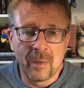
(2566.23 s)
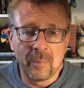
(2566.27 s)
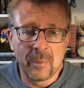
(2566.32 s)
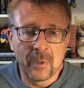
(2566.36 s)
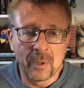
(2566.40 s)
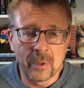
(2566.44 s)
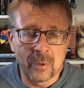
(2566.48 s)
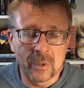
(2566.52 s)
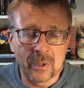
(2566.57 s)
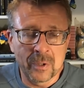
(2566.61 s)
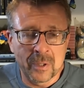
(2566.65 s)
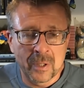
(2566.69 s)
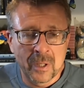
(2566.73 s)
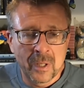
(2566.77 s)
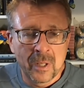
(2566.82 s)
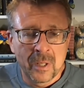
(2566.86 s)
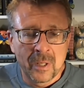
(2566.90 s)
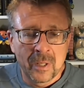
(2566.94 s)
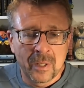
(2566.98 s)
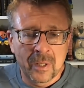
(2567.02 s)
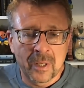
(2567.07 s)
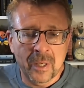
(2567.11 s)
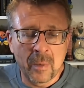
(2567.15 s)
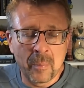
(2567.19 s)
because
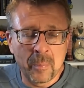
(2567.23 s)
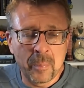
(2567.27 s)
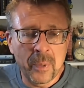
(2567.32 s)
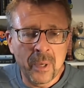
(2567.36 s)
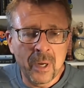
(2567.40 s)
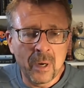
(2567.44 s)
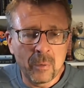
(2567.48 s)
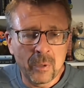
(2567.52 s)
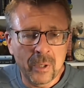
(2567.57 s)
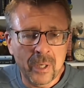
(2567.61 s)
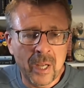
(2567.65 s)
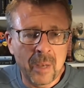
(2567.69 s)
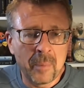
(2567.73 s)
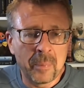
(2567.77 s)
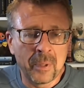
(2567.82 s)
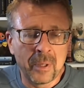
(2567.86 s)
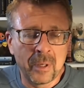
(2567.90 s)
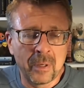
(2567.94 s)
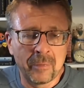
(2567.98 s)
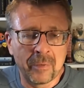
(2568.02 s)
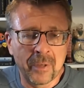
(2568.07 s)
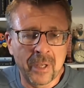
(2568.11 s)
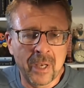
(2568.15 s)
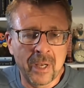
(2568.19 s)
compare what
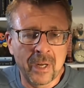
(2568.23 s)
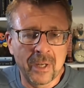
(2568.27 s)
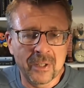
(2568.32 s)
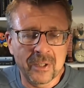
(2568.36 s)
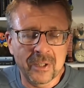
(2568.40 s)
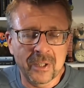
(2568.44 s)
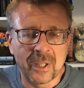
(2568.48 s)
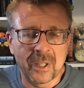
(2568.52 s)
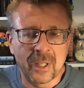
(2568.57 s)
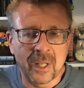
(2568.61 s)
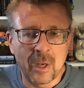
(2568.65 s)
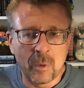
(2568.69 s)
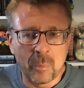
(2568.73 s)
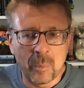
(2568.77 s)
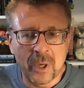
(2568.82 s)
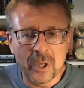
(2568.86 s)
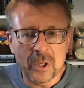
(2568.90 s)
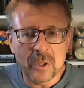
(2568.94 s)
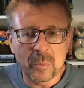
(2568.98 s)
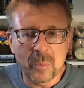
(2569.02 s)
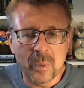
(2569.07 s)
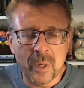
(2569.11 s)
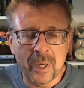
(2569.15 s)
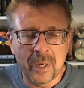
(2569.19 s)
happened in Afghanistan, how
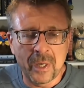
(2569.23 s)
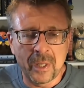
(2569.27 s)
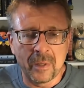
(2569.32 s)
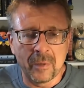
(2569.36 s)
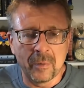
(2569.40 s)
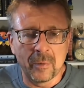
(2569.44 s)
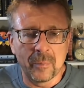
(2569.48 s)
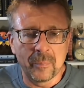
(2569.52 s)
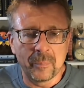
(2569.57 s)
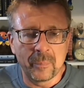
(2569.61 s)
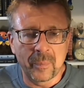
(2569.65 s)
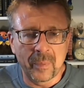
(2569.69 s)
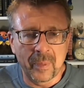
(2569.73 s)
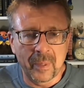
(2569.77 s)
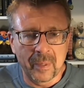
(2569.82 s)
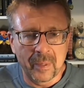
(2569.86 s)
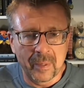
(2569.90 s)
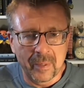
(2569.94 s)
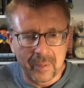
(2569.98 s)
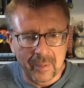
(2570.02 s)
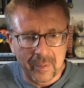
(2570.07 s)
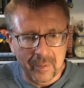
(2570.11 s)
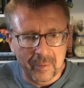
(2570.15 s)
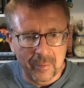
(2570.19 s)
much money
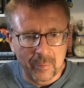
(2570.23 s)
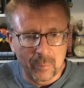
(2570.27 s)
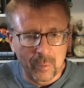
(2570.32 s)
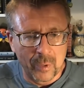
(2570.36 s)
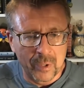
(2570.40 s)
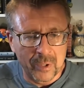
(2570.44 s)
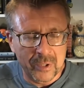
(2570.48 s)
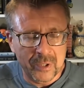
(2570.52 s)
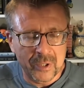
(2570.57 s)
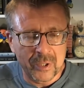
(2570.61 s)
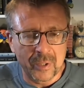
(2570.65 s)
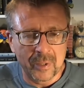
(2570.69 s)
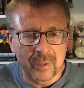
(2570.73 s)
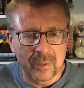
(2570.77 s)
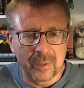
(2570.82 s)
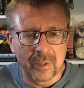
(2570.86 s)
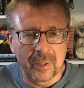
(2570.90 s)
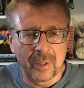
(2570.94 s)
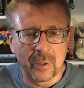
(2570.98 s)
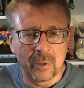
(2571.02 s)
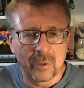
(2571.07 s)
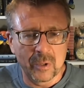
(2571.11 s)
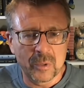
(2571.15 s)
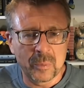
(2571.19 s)
was
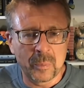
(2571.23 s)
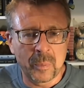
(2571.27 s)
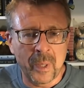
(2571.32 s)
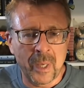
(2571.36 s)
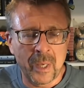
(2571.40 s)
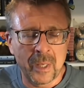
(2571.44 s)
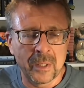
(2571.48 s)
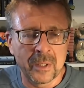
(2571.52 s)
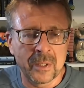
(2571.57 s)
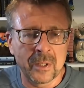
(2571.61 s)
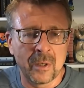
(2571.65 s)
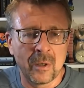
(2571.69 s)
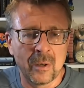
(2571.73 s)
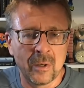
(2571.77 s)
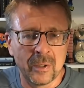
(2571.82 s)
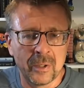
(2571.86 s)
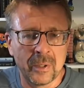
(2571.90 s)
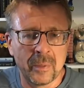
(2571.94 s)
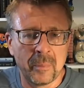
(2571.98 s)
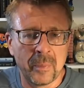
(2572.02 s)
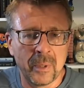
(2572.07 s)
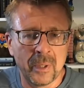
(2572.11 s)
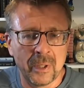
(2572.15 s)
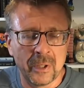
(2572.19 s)
spent on
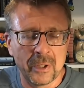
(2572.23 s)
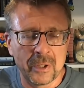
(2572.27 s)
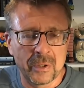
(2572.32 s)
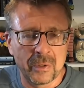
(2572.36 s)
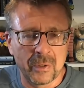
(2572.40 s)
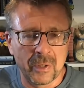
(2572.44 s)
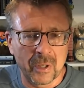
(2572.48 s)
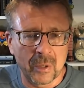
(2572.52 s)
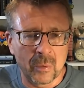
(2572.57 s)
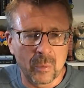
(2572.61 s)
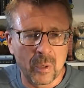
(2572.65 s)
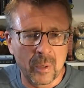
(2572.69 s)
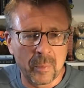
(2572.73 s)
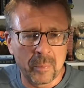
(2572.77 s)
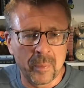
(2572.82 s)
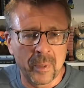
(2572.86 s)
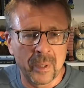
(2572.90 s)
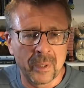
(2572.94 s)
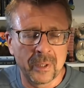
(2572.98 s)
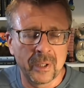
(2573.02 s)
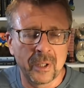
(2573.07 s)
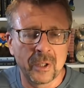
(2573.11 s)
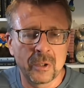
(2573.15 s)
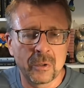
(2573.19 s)
the military
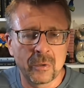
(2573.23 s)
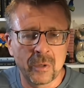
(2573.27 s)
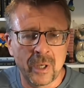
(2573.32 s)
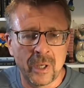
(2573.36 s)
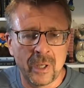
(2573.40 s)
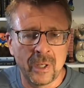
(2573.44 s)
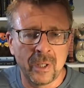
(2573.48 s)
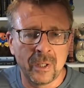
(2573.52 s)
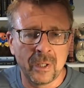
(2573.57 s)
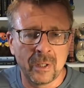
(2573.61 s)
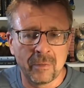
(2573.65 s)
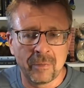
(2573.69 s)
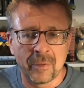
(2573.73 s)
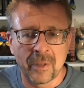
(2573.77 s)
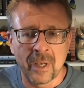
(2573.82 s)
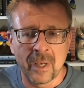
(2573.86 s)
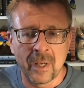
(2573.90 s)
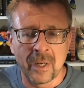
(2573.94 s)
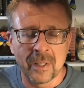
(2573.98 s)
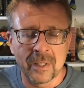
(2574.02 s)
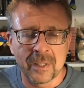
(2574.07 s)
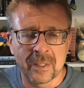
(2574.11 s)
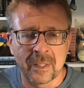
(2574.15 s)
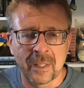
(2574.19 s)
equipment and training in
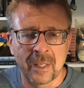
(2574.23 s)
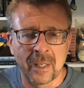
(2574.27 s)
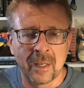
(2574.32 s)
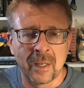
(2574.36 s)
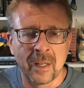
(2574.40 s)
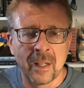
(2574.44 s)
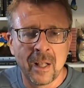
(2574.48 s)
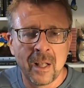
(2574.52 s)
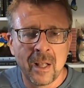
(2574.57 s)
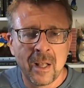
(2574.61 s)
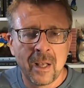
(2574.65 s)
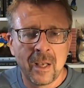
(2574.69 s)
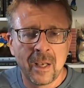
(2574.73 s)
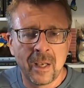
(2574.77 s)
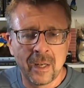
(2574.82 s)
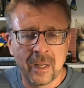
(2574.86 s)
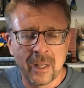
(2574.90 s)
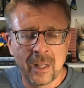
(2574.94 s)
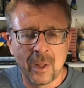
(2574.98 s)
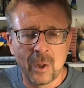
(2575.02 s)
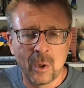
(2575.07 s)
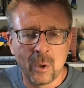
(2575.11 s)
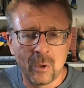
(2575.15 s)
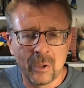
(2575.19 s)
Afghanistan, and
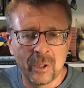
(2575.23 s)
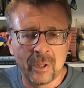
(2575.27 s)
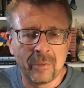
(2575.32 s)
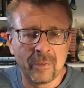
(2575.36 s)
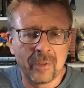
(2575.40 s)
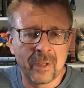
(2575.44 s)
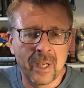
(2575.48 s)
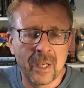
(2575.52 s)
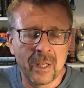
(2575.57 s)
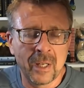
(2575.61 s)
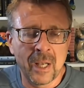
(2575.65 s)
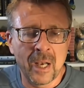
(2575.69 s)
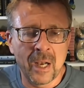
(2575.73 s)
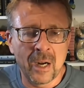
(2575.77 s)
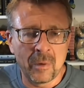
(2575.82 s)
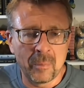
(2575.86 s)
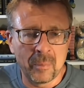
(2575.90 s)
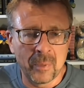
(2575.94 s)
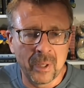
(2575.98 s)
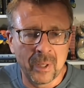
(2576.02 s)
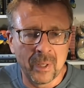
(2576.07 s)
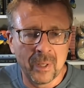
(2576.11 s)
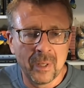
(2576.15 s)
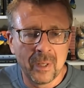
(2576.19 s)
how long Afghan
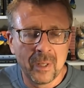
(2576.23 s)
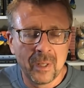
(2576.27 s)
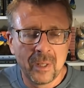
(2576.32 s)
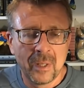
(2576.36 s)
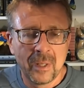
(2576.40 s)
army